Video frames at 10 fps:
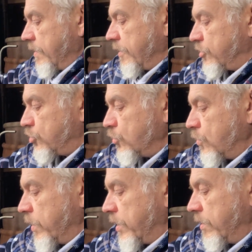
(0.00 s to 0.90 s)
they store
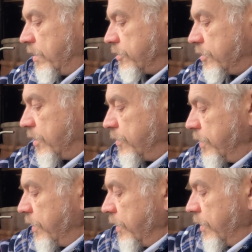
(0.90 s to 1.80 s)
well, so
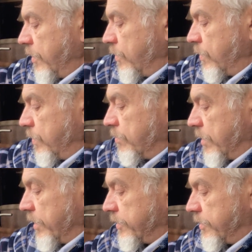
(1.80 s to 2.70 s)
what we
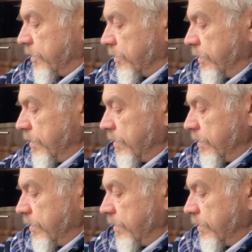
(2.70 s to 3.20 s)
might do